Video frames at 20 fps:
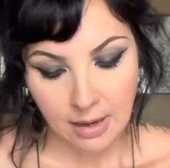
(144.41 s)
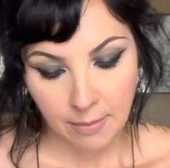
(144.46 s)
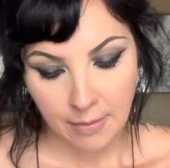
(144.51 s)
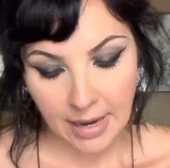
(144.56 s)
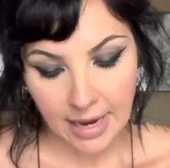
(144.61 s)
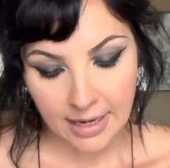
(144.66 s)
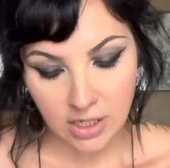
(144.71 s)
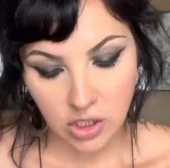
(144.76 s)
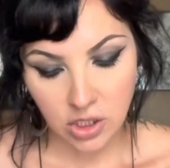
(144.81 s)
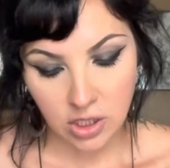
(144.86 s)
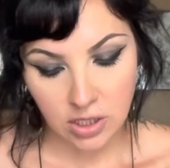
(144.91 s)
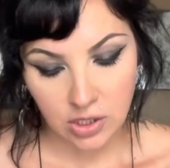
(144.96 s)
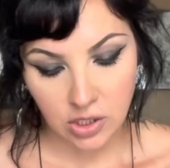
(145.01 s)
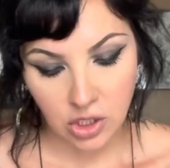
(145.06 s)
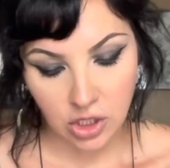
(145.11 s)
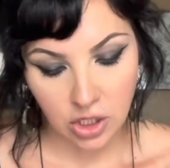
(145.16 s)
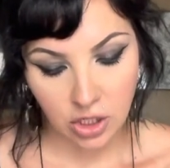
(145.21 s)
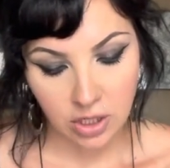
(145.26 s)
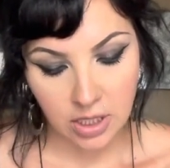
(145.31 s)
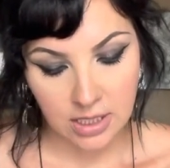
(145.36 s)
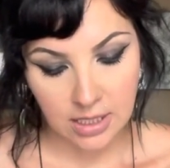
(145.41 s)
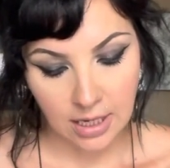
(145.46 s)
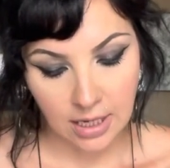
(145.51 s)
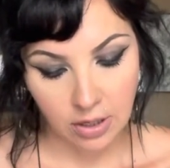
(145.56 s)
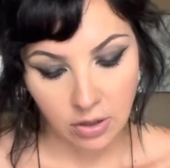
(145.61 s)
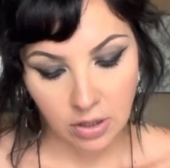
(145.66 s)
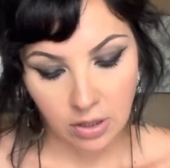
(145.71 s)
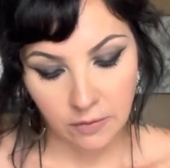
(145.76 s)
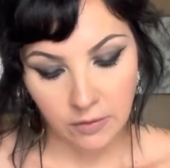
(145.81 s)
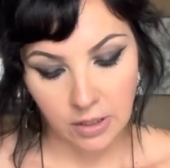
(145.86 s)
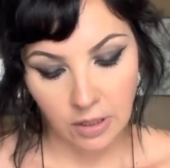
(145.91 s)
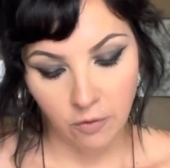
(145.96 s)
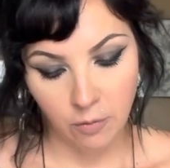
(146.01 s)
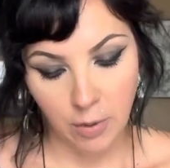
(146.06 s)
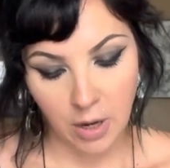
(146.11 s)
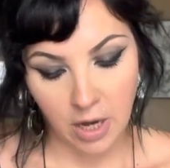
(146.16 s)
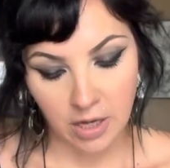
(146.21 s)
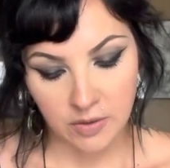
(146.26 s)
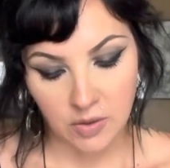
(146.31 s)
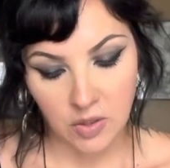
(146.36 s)
Packaged in a sturdy decorative gift
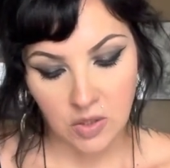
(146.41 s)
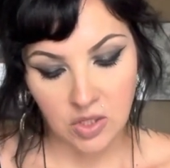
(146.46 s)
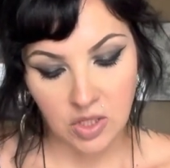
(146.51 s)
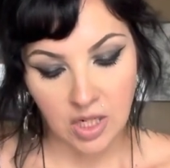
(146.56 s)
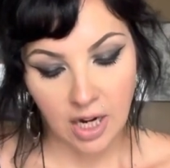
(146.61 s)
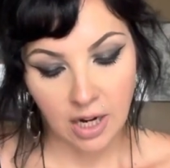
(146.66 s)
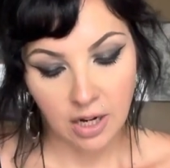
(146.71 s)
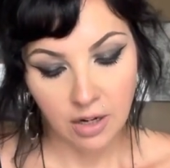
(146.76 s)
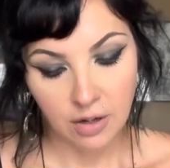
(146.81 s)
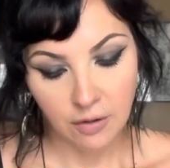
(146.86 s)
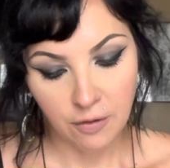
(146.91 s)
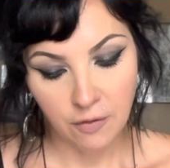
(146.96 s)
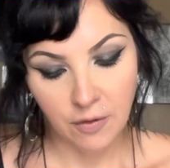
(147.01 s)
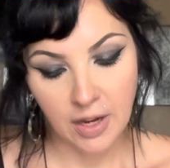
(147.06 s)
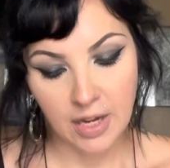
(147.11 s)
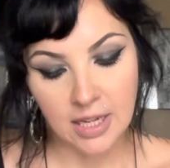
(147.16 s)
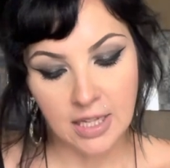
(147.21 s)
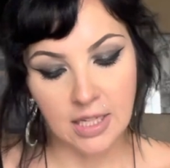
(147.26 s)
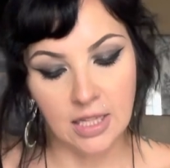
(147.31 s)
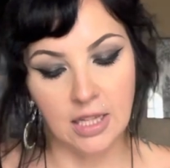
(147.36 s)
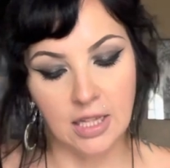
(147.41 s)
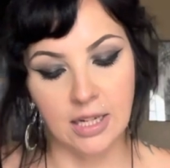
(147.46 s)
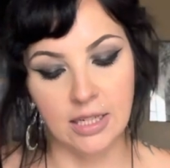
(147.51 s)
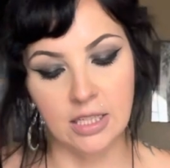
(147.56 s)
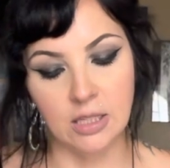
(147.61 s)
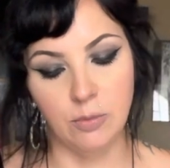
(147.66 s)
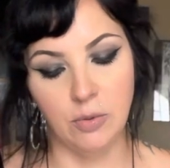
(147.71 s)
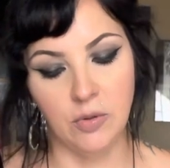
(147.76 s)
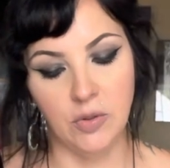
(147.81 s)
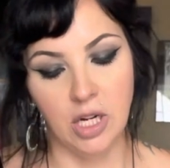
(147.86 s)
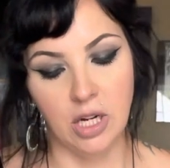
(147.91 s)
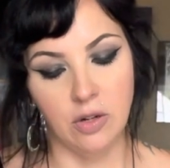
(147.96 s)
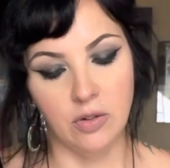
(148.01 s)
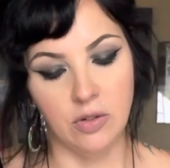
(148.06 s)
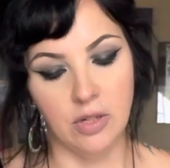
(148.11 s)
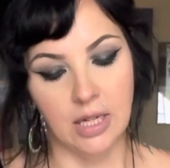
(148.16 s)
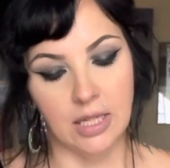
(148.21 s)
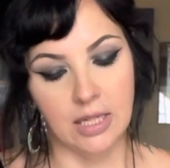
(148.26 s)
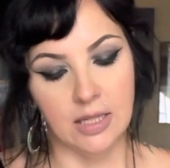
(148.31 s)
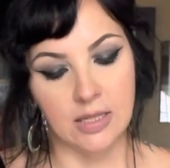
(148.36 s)
box, this terrifying collectible tarot
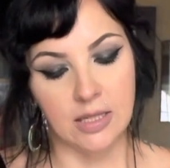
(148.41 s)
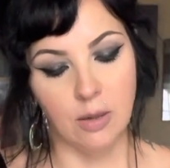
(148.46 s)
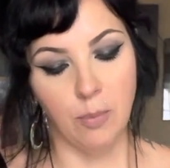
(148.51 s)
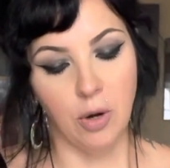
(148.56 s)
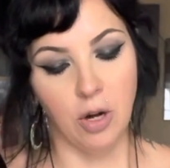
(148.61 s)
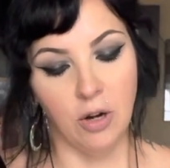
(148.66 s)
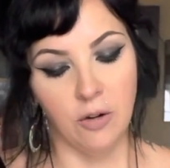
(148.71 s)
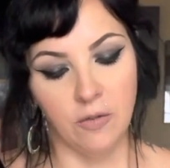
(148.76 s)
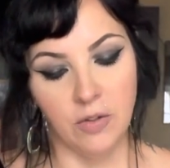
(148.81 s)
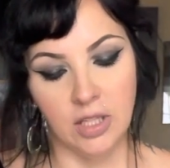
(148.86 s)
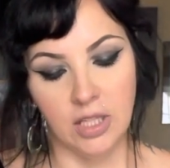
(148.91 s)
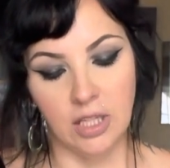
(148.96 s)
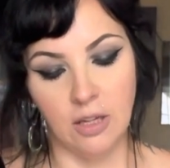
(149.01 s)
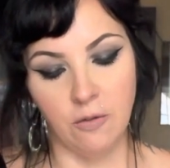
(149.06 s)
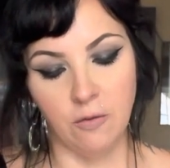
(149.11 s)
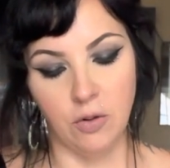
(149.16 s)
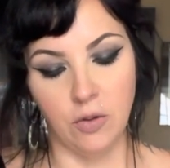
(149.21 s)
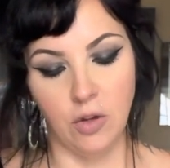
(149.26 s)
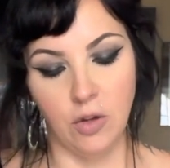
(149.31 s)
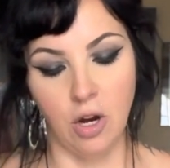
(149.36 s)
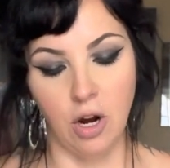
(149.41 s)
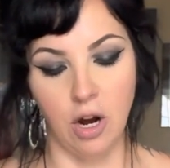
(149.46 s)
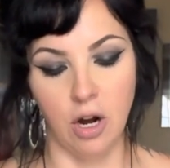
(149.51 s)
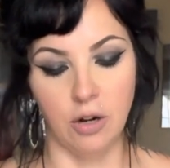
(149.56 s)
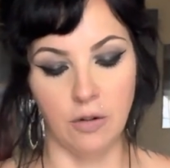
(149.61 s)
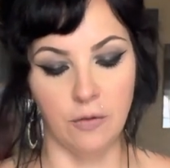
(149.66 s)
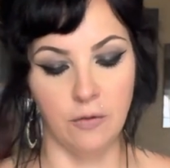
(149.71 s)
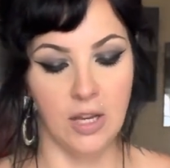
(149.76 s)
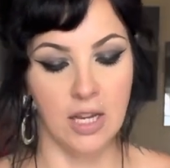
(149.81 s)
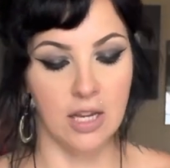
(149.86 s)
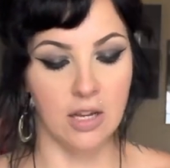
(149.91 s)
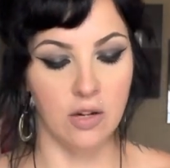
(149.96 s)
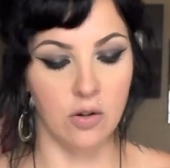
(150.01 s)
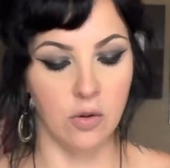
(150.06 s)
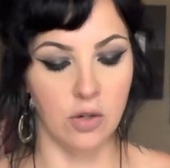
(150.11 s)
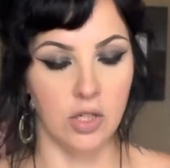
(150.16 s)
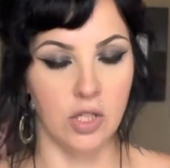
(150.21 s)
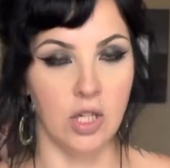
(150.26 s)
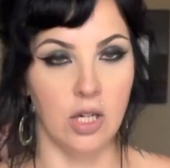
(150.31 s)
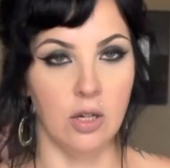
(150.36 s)
deck is the perfect gift for the horror fan
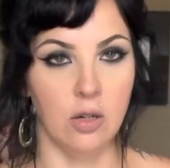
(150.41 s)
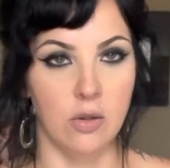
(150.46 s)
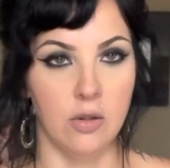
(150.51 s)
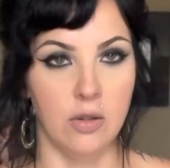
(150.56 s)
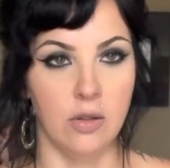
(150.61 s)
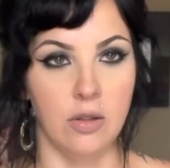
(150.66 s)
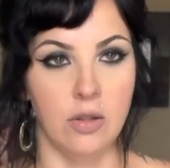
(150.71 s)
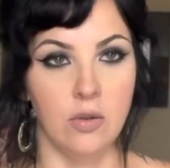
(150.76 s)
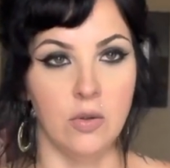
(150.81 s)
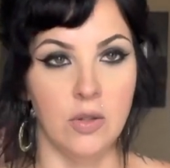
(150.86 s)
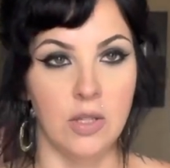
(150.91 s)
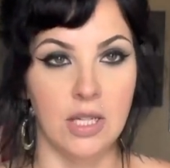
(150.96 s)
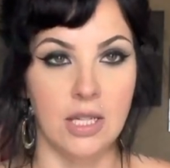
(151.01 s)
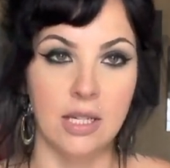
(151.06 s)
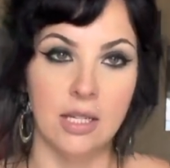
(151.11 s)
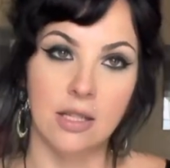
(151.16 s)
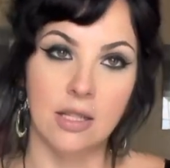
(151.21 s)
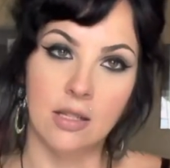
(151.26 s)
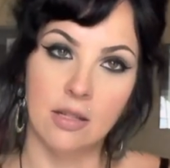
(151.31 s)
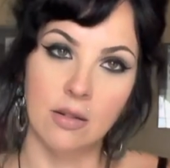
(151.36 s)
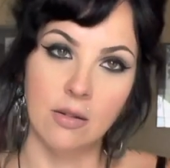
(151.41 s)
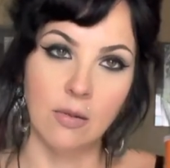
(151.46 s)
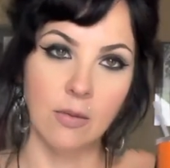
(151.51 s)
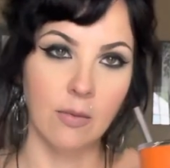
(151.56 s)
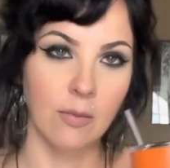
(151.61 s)
or tarot enthusiast.